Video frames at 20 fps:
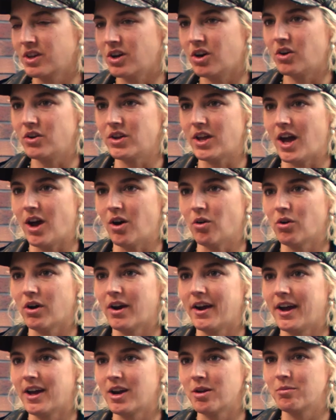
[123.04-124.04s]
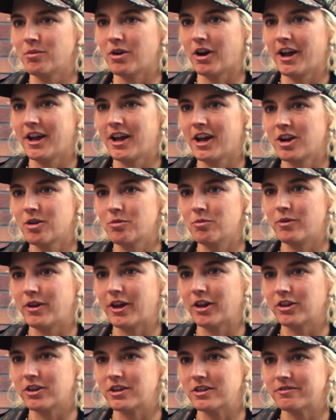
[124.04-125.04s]
Oh yeah, well I had an
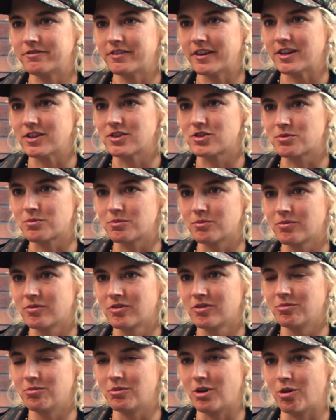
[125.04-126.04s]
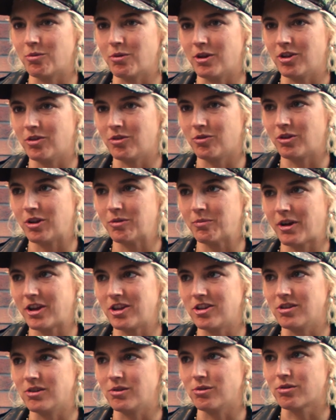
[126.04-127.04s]
Elliot phase moment in my
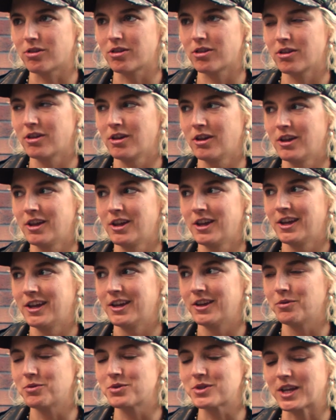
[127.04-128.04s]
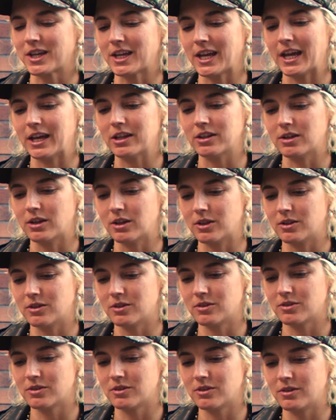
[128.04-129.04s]
youth. It was like Elliot.
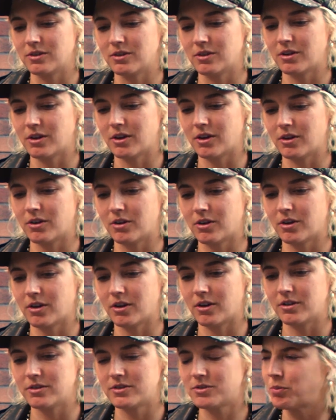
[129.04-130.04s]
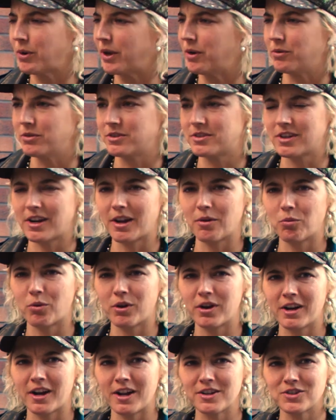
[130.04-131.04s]
What
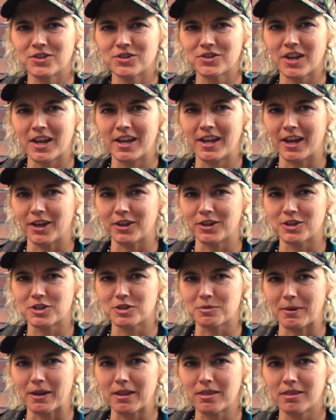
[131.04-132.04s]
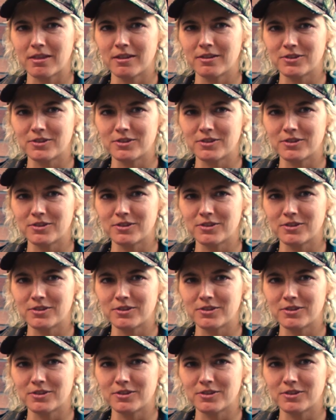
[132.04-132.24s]
did I just say? Elliot Smith?